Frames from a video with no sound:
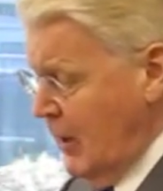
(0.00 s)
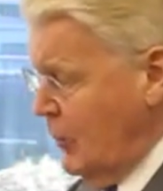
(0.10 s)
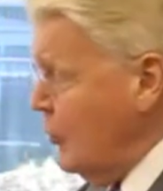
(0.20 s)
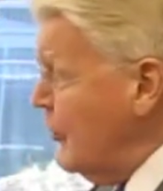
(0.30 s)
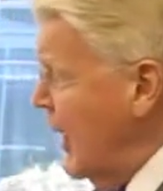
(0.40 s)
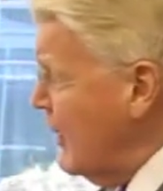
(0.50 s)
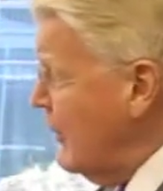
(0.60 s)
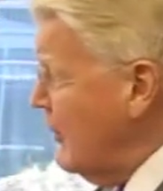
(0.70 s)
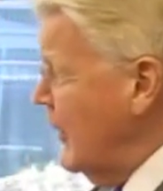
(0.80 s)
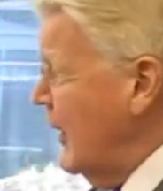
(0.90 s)
who
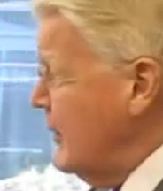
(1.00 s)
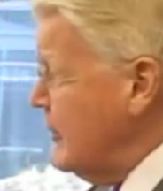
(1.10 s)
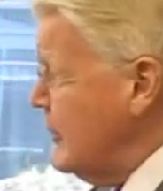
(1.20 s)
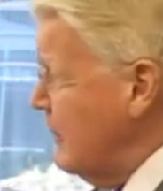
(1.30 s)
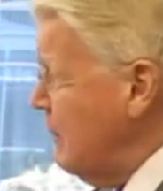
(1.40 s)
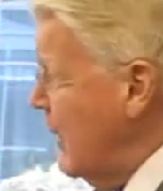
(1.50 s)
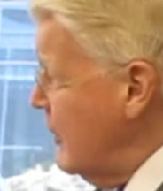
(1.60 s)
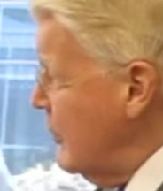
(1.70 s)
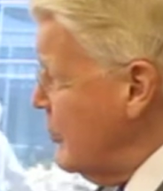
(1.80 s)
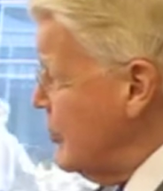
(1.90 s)
recognize that by
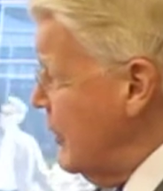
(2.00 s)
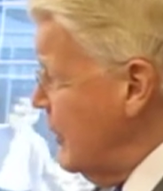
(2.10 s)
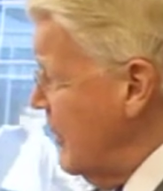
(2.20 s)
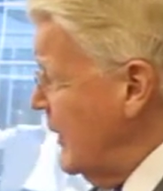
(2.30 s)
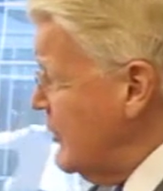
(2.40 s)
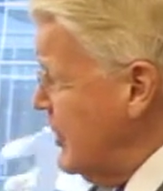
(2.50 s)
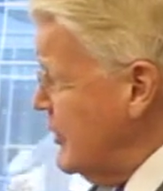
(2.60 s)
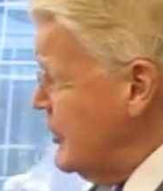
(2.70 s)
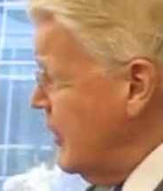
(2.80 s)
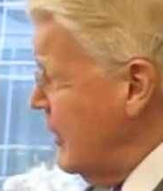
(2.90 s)
using
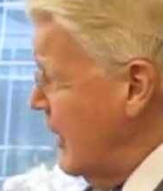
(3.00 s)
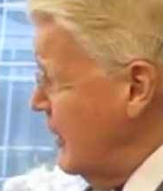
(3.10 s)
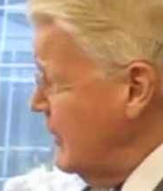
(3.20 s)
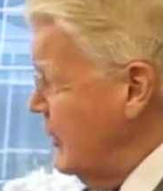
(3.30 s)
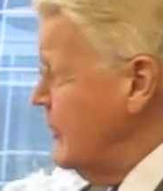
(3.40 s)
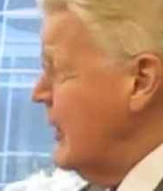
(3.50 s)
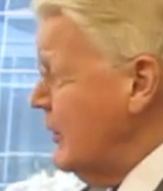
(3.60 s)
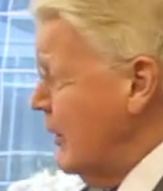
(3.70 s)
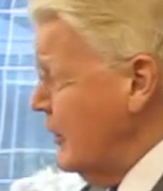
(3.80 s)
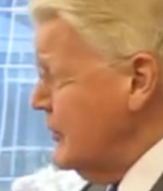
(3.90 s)
existing IT
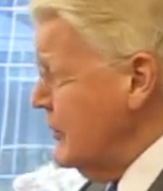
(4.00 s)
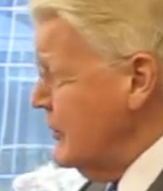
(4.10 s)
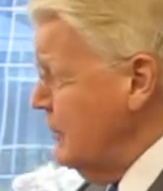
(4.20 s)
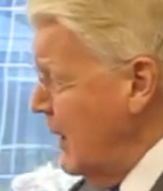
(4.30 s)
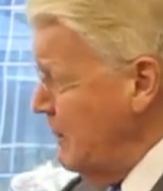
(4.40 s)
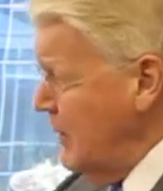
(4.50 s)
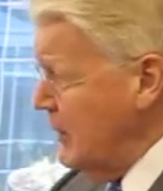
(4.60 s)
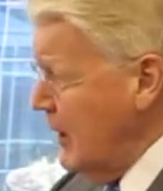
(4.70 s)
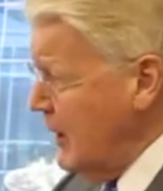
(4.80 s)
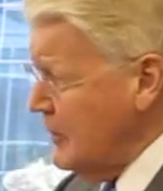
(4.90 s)
technology, maybe
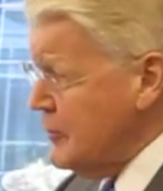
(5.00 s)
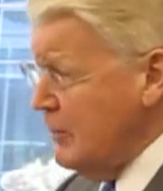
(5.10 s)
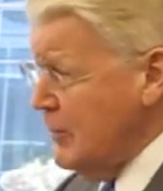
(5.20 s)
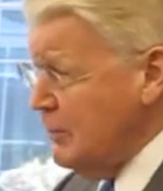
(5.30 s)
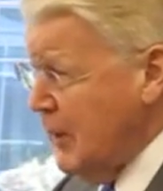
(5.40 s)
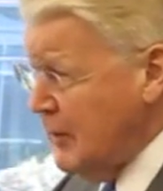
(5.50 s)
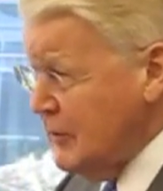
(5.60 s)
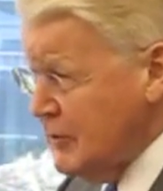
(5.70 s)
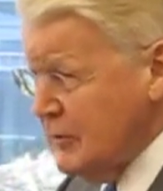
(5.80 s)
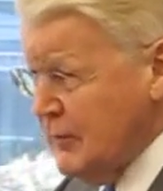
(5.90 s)
taking some of the
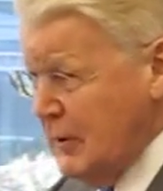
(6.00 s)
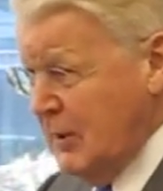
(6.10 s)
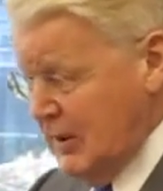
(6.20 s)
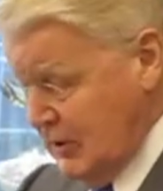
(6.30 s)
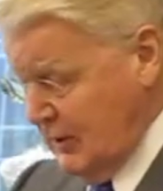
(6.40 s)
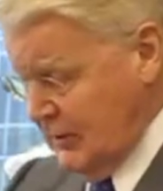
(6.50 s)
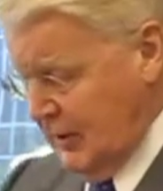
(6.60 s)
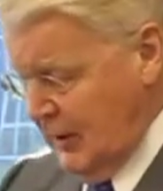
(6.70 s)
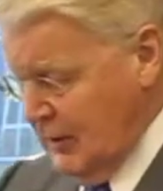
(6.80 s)
practices from Iceland and